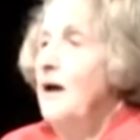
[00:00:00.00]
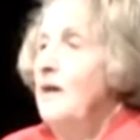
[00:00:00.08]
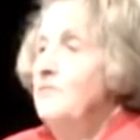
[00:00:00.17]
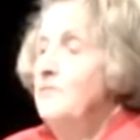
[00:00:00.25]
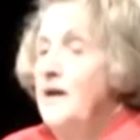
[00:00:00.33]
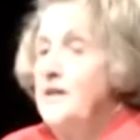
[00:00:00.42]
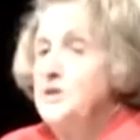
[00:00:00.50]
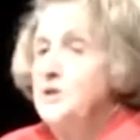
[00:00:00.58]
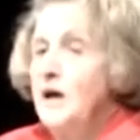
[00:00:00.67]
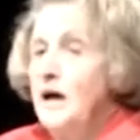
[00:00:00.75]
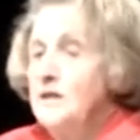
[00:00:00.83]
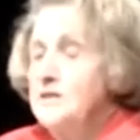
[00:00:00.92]
have
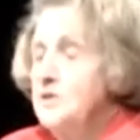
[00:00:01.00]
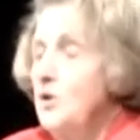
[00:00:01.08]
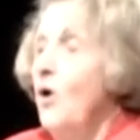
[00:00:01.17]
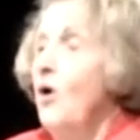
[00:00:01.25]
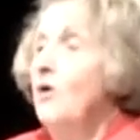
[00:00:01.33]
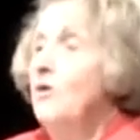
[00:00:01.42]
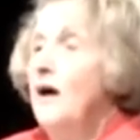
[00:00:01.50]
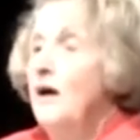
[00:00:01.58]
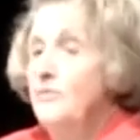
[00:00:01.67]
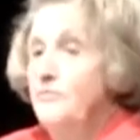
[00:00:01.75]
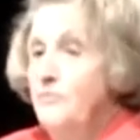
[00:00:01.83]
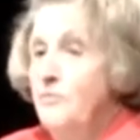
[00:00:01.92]
ration cards. All
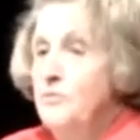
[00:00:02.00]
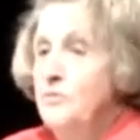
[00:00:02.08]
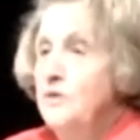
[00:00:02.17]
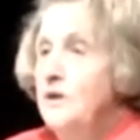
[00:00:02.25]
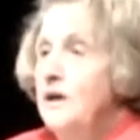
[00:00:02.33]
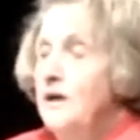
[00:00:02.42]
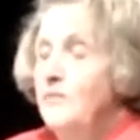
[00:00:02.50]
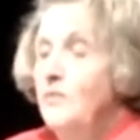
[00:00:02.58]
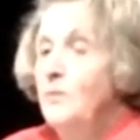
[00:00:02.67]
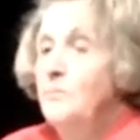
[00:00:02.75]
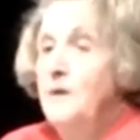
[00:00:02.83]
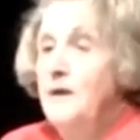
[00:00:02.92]
our food
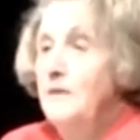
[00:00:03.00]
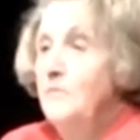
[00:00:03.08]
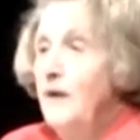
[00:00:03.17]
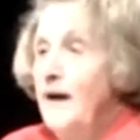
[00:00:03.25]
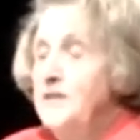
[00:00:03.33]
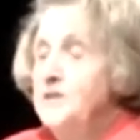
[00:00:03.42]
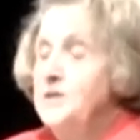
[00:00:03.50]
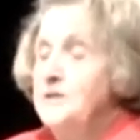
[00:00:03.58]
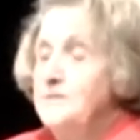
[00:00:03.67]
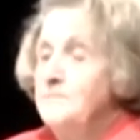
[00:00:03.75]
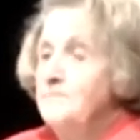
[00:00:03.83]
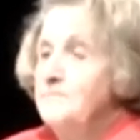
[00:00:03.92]
were being rationed.